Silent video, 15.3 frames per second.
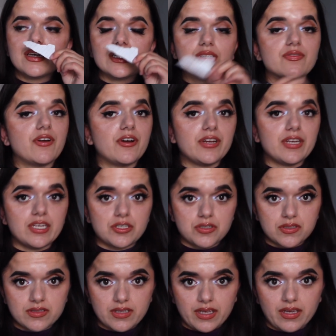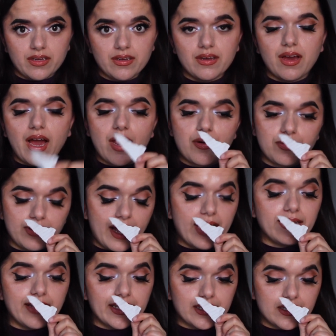It's very interesting. I
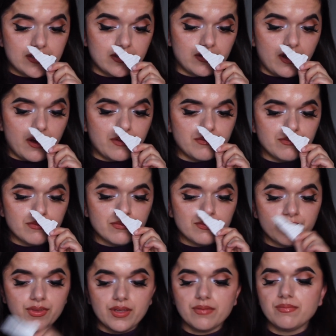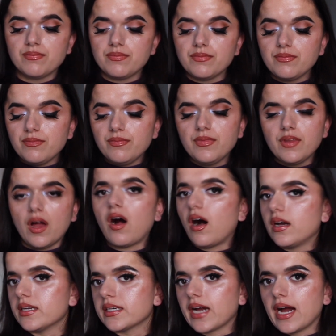like this a lot.
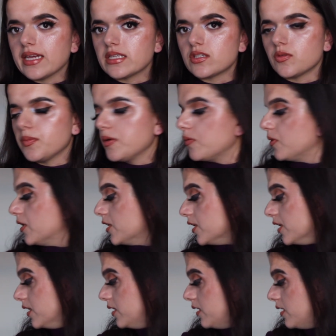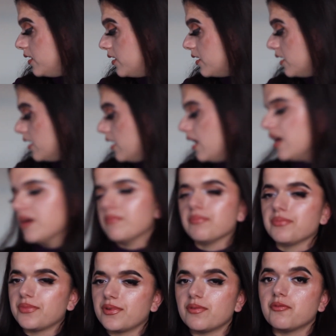On a guy, this would be really good.
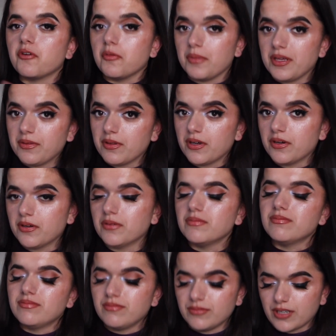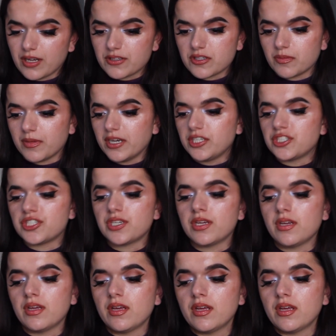For me, though, not so much.